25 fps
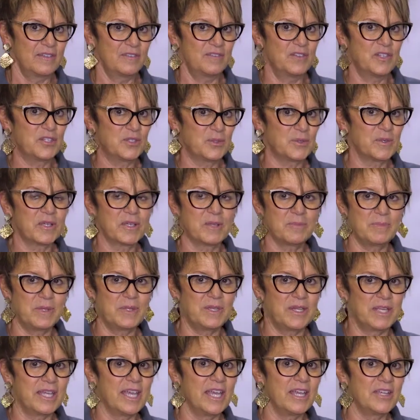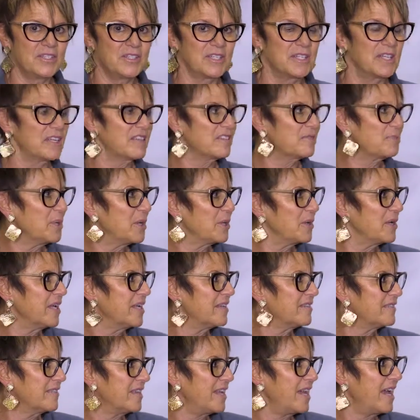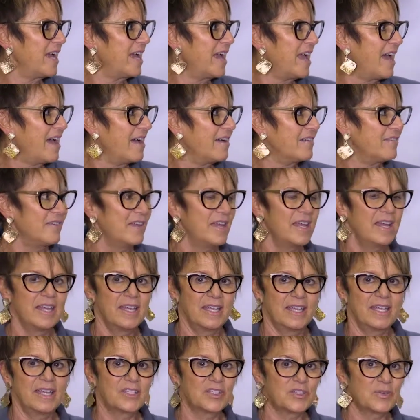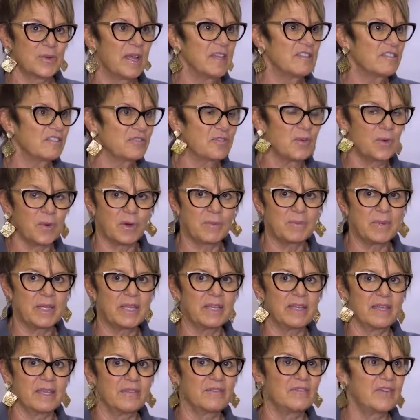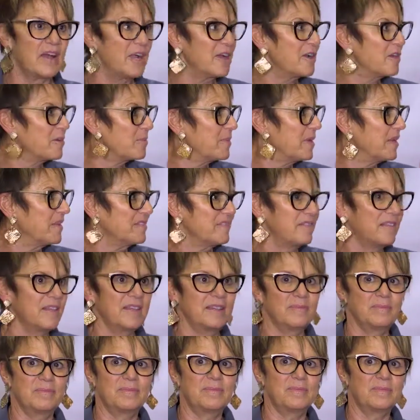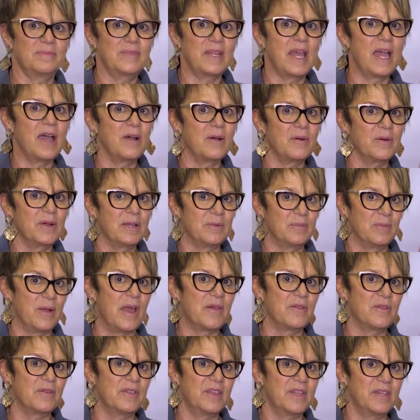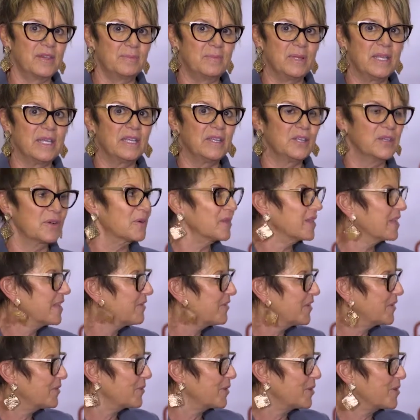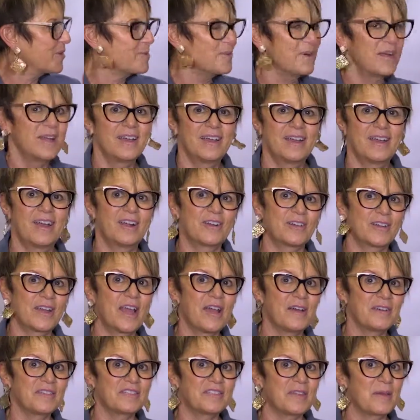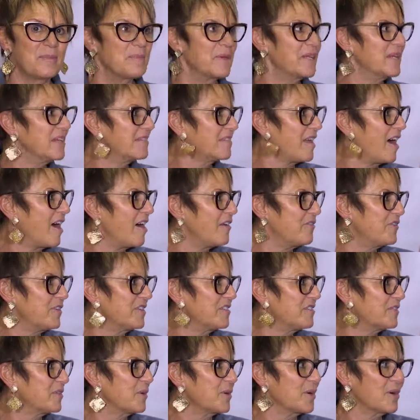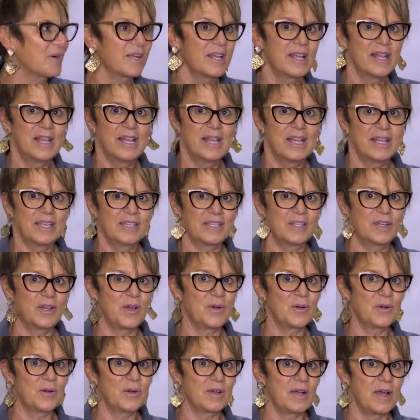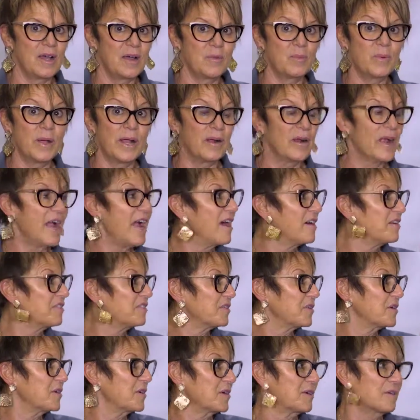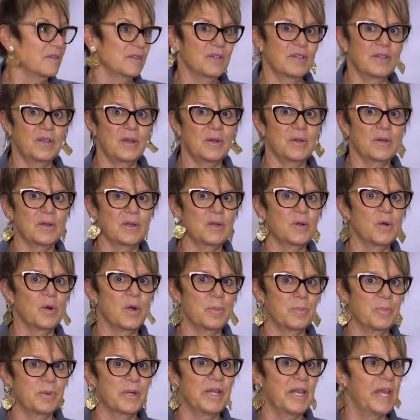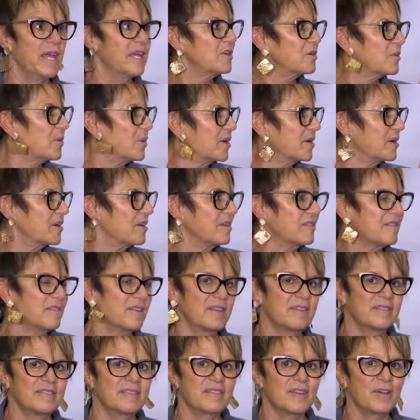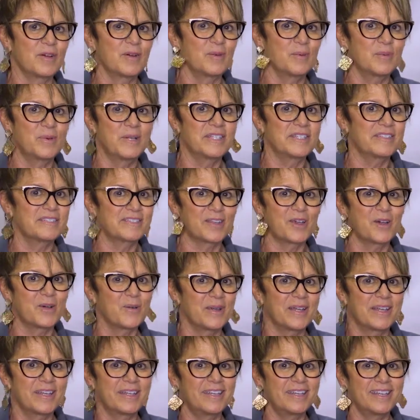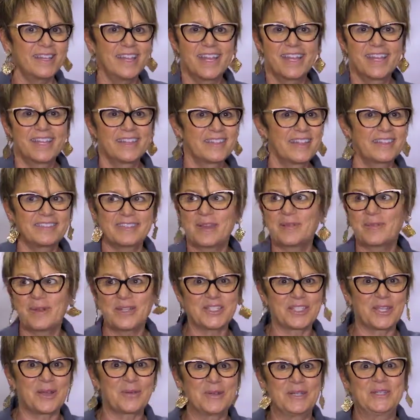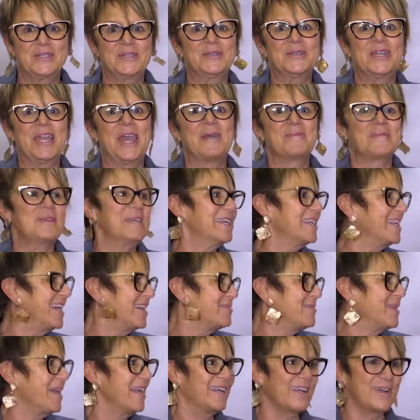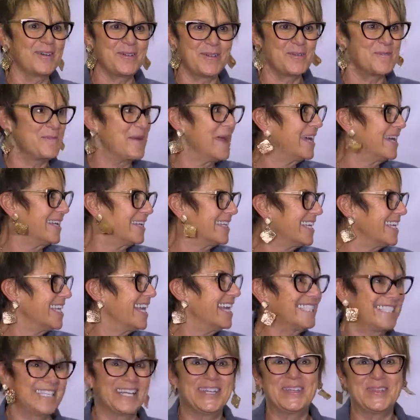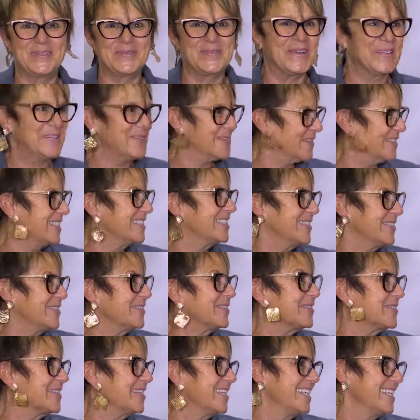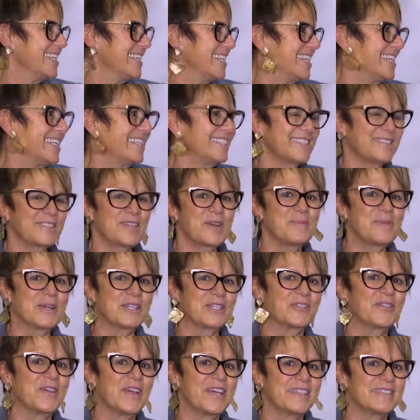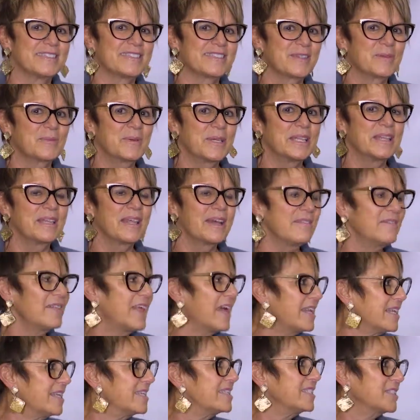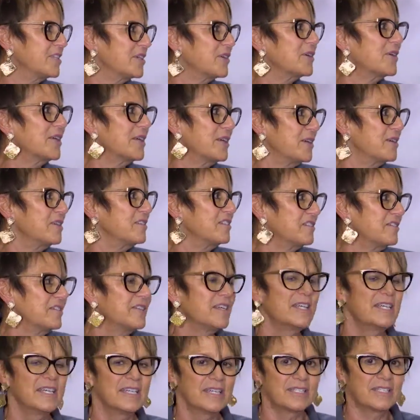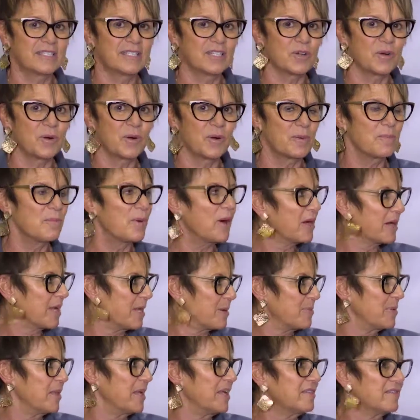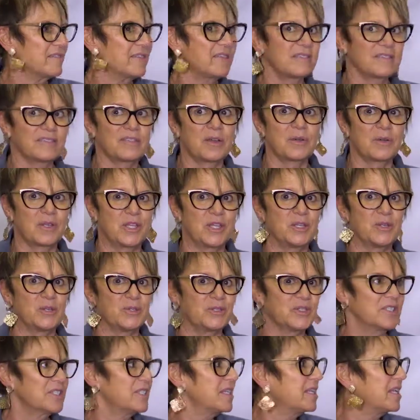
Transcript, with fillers: visual communication experience that I have in transforming environments that now, rather than being your living room, are now somebody's office or, you know, uh, warehouse or, you know, corporate headquarters. And so we just go in, they say, what shall we do, Gabby? And I'm like, oh man, can I tell you what you can do? Nice. And it's so much fun. So we love that interiors decor marketplace that's so huge